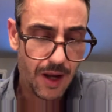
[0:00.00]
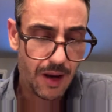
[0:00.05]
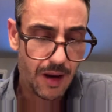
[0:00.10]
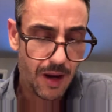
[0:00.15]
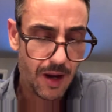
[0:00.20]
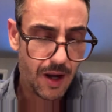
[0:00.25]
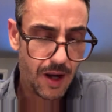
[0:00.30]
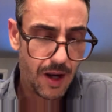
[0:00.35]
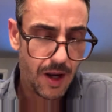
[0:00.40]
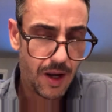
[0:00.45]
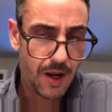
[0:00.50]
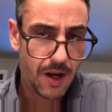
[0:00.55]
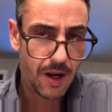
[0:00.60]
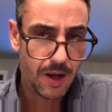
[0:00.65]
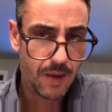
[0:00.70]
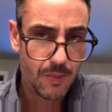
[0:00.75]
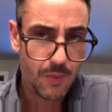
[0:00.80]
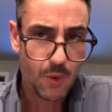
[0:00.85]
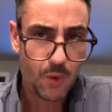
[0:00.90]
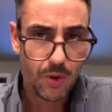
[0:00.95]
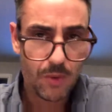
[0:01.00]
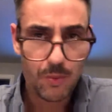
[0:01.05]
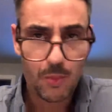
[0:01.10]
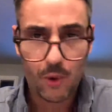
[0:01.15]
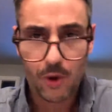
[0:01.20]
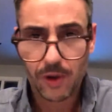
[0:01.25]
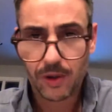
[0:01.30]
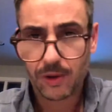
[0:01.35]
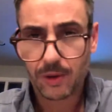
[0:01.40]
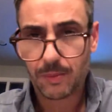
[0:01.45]
Uh, more
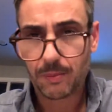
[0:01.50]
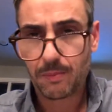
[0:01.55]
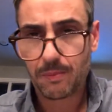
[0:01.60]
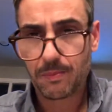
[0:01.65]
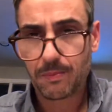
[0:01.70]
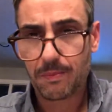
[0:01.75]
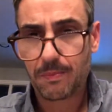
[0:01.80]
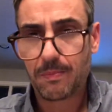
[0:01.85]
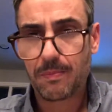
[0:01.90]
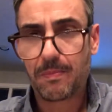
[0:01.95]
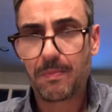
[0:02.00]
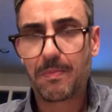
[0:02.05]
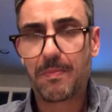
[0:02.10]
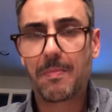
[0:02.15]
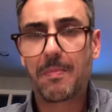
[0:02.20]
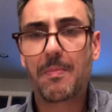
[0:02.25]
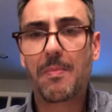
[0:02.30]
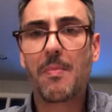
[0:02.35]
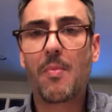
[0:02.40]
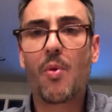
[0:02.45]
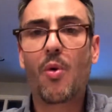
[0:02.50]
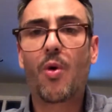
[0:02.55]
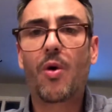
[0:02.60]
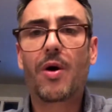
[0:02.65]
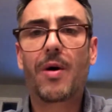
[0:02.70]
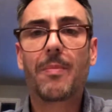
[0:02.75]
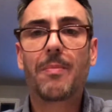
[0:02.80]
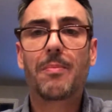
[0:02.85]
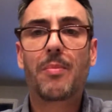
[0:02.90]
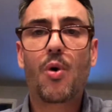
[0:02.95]
boiler,
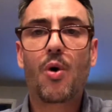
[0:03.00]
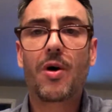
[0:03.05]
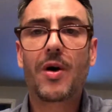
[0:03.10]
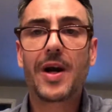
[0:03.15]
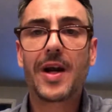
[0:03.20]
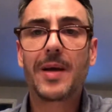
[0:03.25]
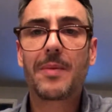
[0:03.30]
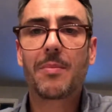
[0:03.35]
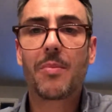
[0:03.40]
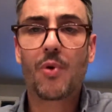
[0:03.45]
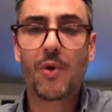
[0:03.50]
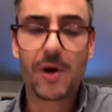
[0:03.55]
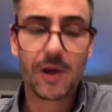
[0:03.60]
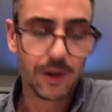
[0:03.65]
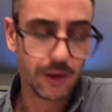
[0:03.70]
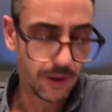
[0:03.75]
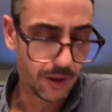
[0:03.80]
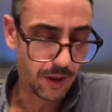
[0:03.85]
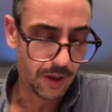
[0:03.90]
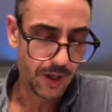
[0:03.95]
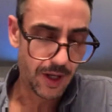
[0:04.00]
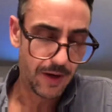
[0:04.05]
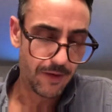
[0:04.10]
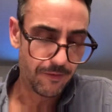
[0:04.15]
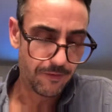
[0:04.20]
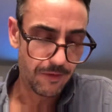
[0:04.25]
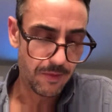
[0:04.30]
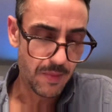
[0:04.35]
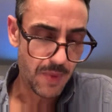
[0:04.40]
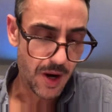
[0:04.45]
more boring boiler
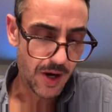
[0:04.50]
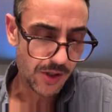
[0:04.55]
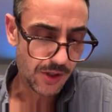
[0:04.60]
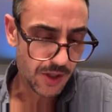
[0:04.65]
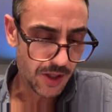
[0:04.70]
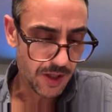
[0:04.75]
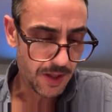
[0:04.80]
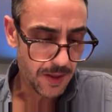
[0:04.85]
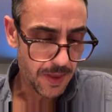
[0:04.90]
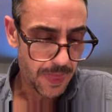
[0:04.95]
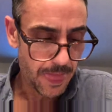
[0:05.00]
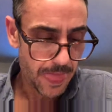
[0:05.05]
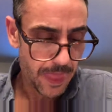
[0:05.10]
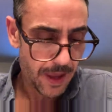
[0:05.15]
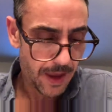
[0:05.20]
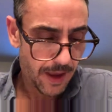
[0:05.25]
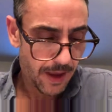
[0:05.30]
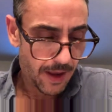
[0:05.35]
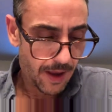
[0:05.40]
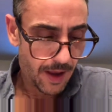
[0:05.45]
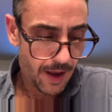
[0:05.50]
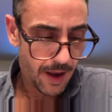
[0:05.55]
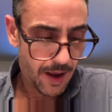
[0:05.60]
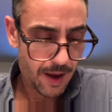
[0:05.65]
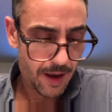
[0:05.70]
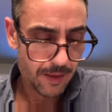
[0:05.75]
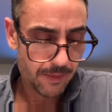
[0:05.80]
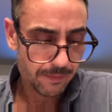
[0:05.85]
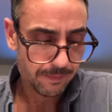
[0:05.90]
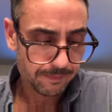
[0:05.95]
information.
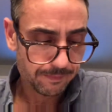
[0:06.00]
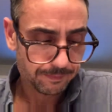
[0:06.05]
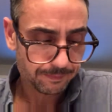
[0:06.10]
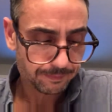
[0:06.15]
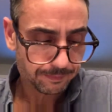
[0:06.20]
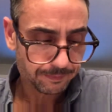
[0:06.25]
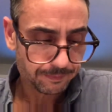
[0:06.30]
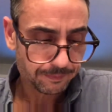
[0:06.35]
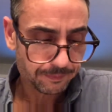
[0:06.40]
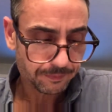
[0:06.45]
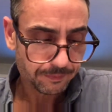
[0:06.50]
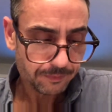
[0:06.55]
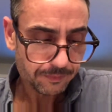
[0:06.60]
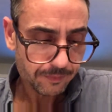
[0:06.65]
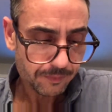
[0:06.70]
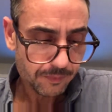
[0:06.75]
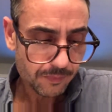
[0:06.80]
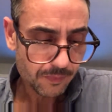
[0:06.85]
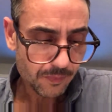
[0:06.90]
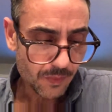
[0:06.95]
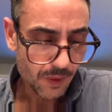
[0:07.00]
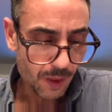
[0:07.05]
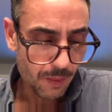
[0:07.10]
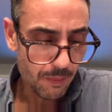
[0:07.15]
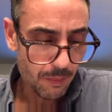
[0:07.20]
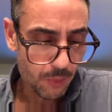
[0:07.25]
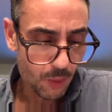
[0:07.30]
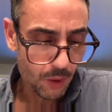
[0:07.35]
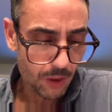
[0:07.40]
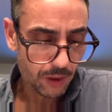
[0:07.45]
Um,
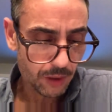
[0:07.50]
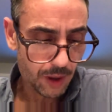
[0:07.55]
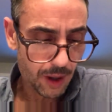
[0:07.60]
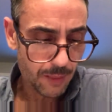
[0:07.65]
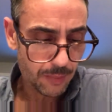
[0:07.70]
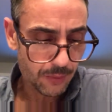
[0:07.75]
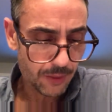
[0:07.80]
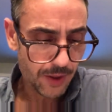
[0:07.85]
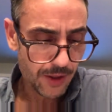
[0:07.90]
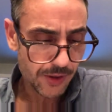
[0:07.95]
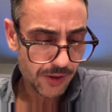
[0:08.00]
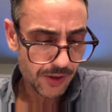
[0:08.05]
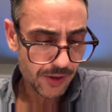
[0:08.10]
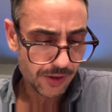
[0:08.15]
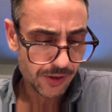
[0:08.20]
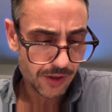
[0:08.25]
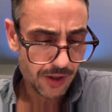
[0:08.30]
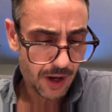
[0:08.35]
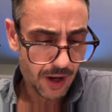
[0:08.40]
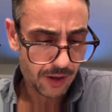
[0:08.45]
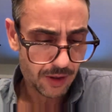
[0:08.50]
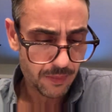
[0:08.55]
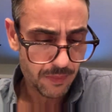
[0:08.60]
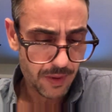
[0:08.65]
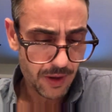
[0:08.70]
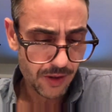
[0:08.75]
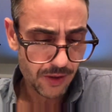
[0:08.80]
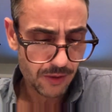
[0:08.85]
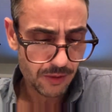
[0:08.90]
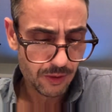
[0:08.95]
Boiler operation is an
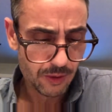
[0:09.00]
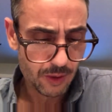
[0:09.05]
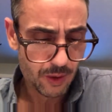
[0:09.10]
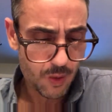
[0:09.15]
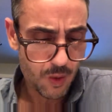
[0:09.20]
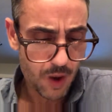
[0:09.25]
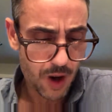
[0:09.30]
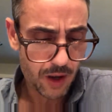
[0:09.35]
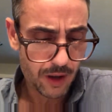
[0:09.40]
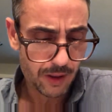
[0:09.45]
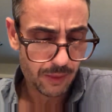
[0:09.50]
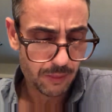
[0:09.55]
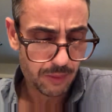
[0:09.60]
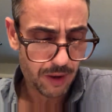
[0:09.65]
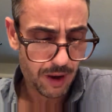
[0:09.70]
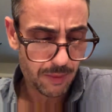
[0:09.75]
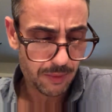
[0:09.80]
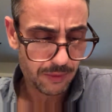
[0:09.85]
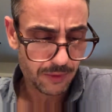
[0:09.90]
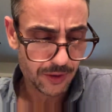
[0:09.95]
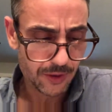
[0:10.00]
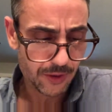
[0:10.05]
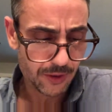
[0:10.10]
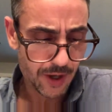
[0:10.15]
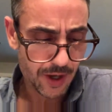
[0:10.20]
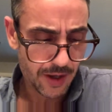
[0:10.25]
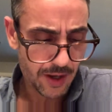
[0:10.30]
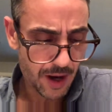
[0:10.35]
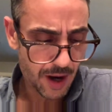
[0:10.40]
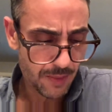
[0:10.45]
occupation requiring properly
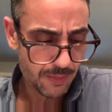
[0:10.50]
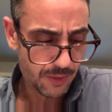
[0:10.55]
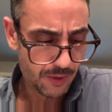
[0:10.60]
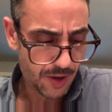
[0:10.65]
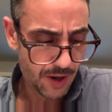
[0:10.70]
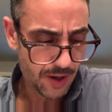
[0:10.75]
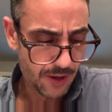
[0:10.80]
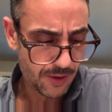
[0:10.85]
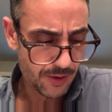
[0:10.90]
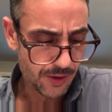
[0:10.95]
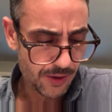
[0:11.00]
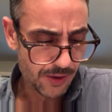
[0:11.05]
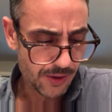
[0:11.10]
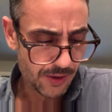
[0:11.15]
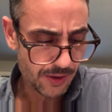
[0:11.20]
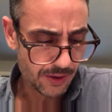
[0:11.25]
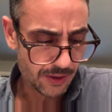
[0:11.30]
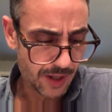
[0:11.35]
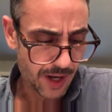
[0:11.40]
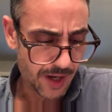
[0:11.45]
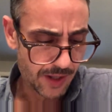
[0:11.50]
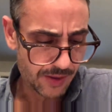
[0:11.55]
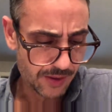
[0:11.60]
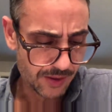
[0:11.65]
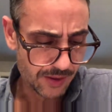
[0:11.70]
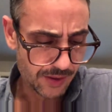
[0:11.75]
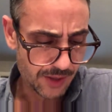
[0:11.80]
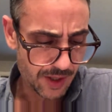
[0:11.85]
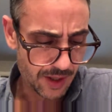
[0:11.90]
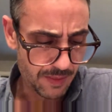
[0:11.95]
trained operators.
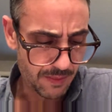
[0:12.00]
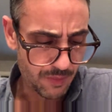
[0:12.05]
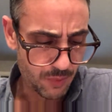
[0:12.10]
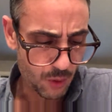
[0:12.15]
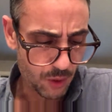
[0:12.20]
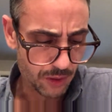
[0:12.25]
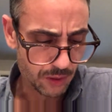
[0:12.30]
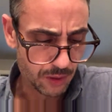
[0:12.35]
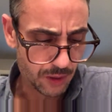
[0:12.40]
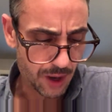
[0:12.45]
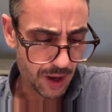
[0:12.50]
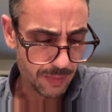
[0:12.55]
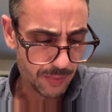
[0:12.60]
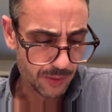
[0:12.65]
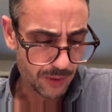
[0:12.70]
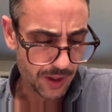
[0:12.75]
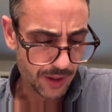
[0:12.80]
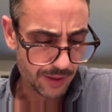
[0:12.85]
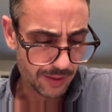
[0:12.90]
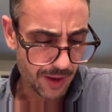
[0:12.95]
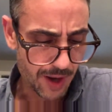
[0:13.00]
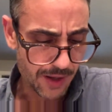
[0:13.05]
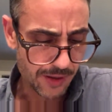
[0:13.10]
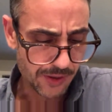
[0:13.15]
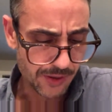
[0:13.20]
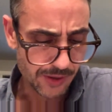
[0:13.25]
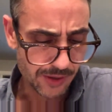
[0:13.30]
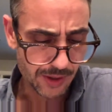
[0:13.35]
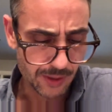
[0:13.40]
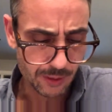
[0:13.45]
Licensing, boiler operator
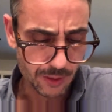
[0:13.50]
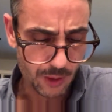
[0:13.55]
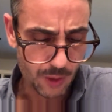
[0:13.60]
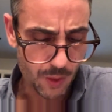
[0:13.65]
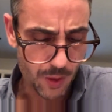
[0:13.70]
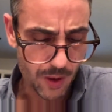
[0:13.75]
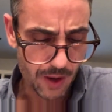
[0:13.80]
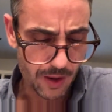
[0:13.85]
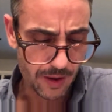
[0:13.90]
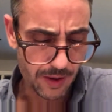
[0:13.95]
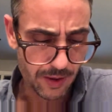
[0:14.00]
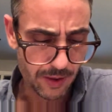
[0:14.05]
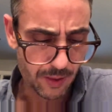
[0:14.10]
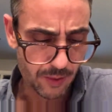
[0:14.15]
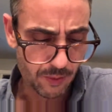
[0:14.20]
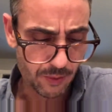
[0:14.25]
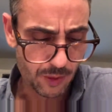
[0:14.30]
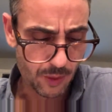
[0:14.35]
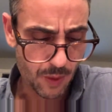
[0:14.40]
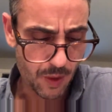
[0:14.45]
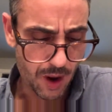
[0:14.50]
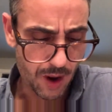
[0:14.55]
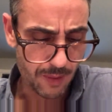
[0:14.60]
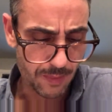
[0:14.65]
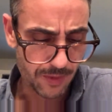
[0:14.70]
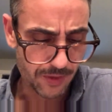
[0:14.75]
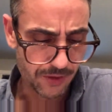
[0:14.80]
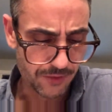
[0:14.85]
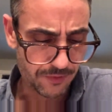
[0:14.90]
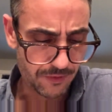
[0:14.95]
licensing require,
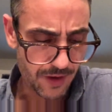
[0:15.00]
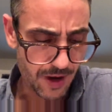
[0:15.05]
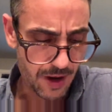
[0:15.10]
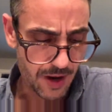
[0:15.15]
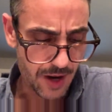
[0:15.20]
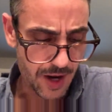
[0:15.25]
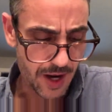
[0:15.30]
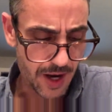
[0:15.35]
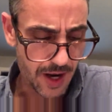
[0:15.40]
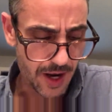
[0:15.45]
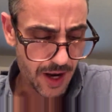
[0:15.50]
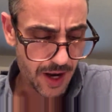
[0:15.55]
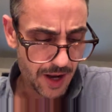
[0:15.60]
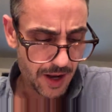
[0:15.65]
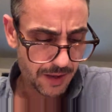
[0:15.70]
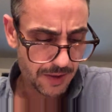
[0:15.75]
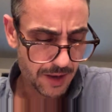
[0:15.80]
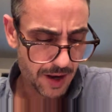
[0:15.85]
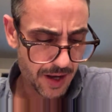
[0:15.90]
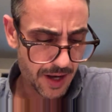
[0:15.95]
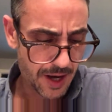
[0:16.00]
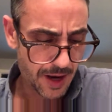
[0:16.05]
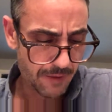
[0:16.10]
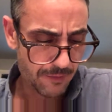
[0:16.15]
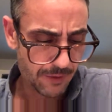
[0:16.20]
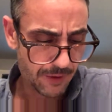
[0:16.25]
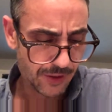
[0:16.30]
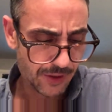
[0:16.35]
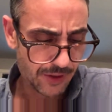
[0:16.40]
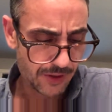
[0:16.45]
requirements vary. Not
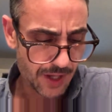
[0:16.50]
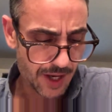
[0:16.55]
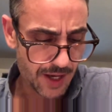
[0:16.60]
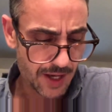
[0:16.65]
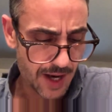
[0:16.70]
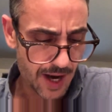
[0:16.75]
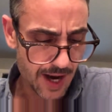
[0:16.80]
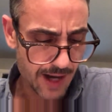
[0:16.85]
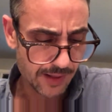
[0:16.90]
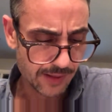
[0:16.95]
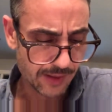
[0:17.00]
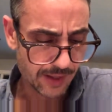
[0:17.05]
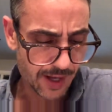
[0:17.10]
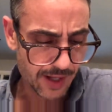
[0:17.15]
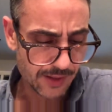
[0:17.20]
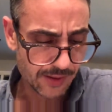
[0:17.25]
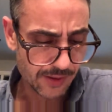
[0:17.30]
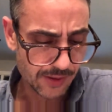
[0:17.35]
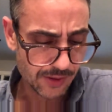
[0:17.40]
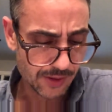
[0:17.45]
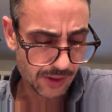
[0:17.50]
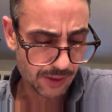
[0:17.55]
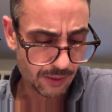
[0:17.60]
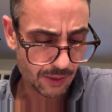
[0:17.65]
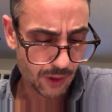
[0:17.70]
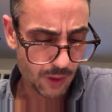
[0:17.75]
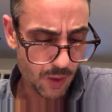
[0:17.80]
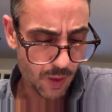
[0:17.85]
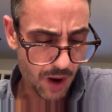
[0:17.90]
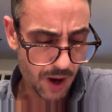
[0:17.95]
every state has licensing
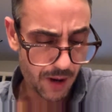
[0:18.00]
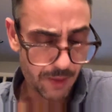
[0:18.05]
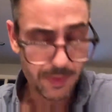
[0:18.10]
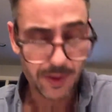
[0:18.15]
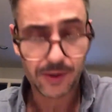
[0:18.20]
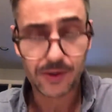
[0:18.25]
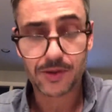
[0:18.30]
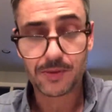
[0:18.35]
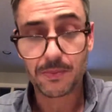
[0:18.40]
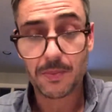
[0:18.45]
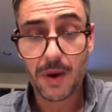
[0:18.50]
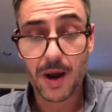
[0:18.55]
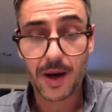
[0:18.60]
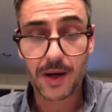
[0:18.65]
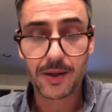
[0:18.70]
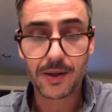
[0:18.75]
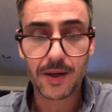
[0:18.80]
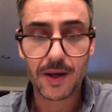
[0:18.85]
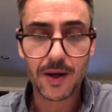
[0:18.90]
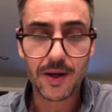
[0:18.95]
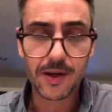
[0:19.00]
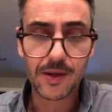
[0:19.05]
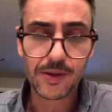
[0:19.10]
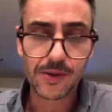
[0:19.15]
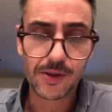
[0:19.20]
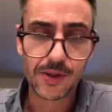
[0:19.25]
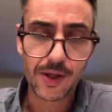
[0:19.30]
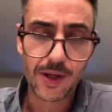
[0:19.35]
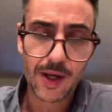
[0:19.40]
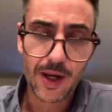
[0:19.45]
requirements. Mine
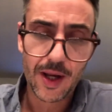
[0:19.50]
does.